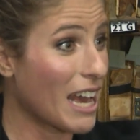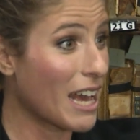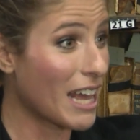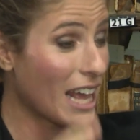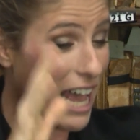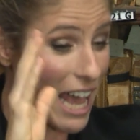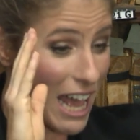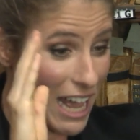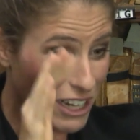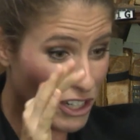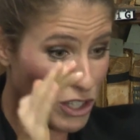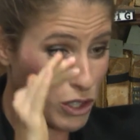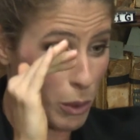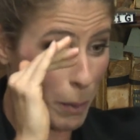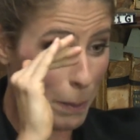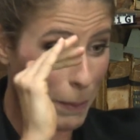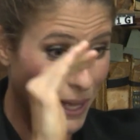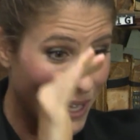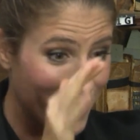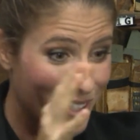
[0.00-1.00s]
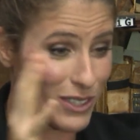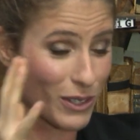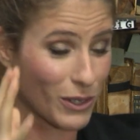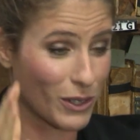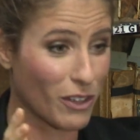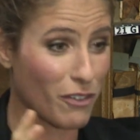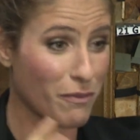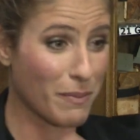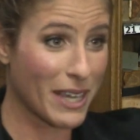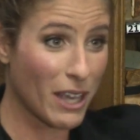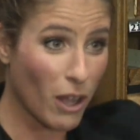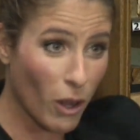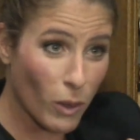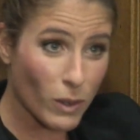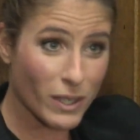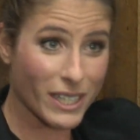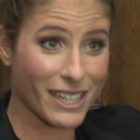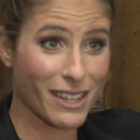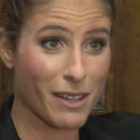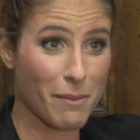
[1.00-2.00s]
an actual puzzle of me
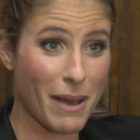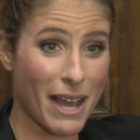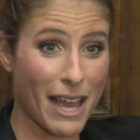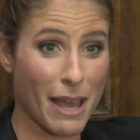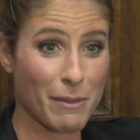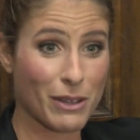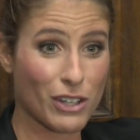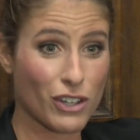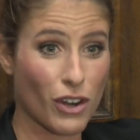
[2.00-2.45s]
holding the Miami